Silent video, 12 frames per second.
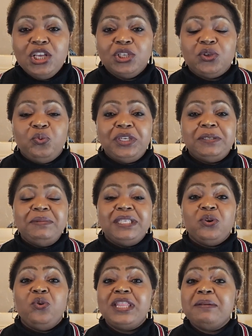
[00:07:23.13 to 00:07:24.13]
so which
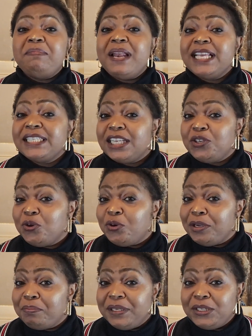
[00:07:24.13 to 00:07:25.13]
means all the plans that you're
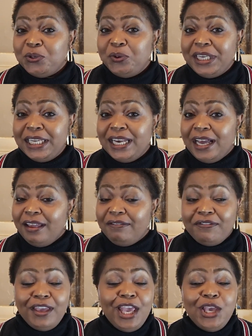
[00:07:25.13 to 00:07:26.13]
going to be doing in life